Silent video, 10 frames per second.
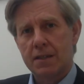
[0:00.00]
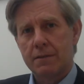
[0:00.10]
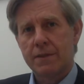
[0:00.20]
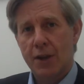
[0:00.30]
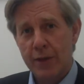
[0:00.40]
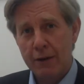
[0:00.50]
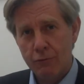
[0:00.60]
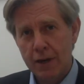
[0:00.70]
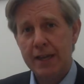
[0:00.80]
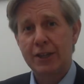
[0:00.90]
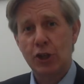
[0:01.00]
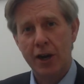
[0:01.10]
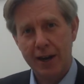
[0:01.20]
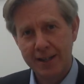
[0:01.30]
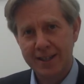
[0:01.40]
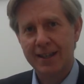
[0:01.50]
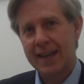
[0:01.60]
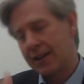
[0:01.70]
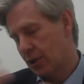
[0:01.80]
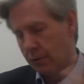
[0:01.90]
So they're really trying to
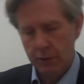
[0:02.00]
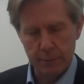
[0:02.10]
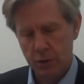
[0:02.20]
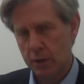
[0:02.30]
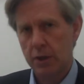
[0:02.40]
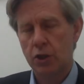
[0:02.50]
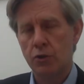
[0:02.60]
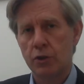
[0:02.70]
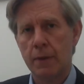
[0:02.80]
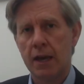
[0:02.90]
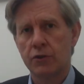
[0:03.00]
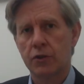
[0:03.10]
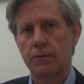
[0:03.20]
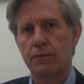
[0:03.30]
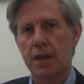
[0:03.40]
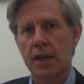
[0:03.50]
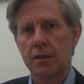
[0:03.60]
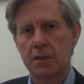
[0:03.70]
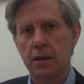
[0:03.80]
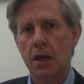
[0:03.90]
get to grips with a huge amount of
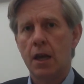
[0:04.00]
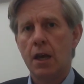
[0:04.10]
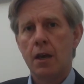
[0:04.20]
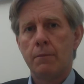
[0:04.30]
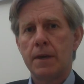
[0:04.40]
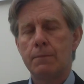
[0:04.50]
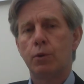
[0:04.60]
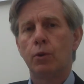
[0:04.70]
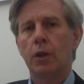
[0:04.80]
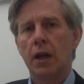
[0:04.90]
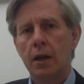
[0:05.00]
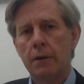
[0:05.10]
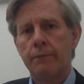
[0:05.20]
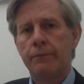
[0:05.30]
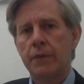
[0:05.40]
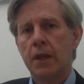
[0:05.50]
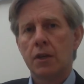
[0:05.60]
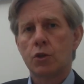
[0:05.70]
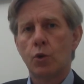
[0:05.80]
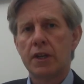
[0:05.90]
things and people
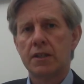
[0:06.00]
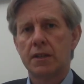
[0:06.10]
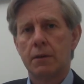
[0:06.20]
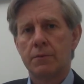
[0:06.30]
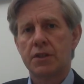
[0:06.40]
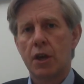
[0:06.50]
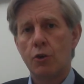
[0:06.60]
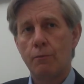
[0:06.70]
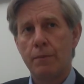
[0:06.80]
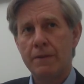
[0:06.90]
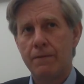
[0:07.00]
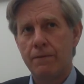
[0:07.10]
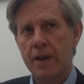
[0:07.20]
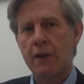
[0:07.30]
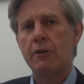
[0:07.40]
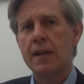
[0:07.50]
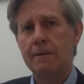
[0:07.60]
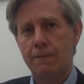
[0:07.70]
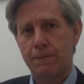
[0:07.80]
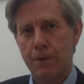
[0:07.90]
talking to them. So be very
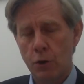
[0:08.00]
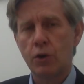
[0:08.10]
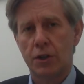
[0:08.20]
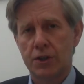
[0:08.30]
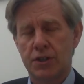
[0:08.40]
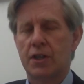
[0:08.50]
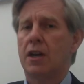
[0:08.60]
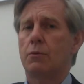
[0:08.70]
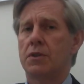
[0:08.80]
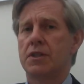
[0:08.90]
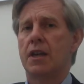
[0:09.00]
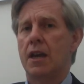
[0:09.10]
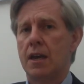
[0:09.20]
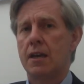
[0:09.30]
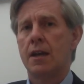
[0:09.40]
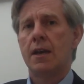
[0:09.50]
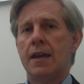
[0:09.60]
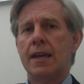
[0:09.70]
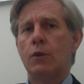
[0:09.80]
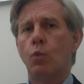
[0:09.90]
focused, I would say,
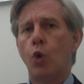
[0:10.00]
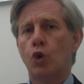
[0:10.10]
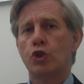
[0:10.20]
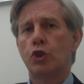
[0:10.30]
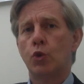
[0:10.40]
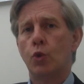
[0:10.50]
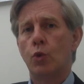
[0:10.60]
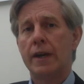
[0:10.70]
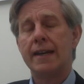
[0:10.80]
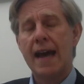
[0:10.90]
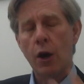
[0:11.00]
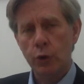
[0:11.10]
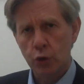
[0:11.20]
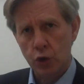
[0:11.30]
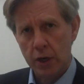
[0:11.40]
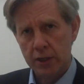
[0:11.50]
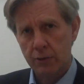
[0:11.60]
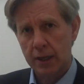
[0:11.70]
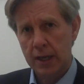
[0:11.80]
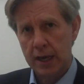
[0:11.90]
in how you're trying
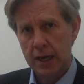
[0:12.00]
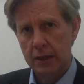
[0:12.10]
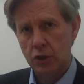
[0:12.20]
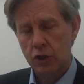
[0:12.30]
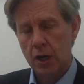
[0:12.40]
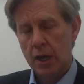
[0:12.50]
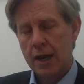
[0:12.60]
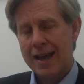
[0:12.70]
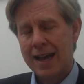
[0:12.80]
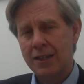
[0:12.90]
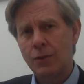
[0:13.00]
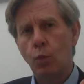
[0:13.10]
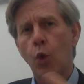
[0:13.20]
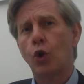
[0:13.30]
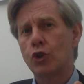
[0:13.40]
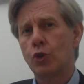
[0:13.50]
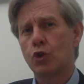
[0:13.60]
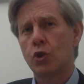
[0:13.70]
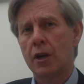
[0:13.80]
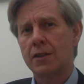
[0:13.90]
to engage and in what you're
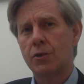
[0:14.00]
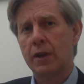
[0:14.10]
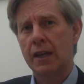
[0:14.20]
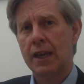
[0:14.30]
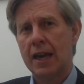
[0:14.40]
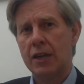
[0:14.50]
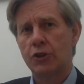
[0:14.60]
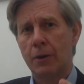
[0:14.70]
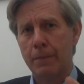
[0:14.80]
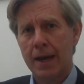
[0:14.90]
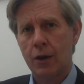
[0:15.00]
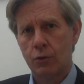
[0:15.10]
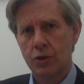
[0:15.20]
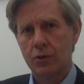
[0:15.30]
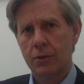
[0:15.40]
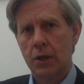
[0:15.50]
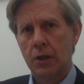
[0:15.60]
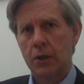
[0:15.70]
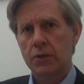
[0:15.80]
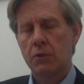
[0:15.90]
trying to engage about.
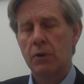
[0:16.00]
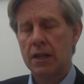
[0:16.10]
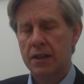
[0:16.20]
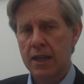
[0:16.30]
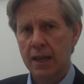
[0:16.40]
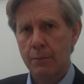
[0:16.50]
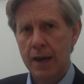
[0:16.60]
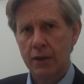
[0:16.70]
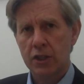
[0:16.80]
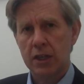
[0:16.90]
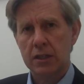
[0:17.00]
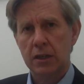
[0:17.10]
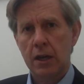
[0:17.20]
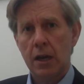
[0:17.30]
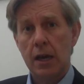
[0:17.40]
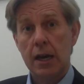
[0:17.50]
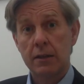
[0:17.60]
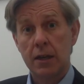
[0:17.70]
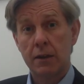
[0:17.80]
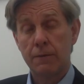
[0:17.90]
So really think about it
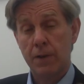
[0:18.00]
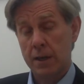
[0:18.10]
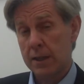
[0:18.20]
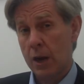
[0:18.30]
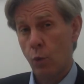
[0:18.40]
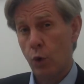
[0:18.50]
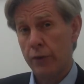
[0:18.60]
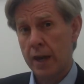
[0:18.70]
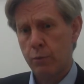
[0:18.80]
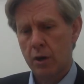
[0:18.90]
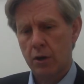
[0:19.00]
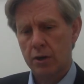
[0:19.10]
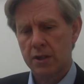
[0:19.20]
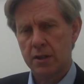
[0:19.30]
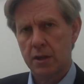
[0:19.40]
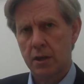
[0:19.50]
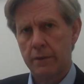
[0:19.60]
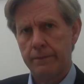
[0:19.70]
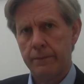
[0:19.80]
and find out what their priorities are.